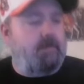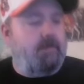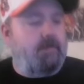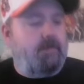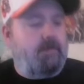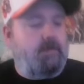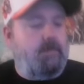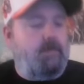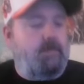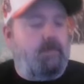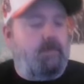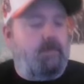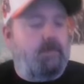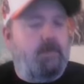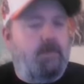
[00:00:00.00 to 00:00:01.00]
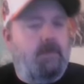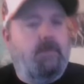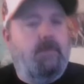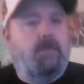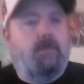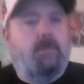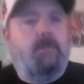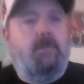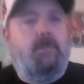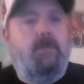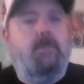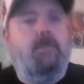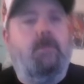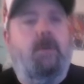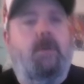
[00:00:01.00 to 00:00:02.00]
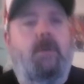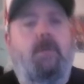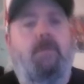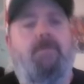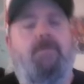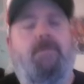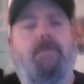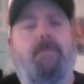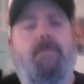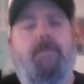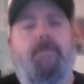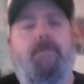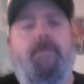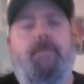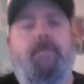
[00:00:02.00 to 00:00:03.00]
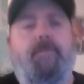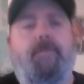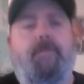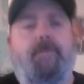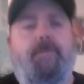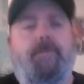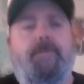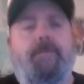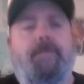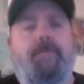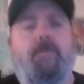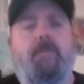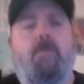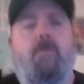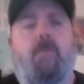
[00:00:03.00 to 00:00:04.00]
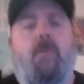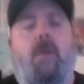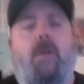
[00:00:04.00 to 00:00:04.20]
This person isn't speaking.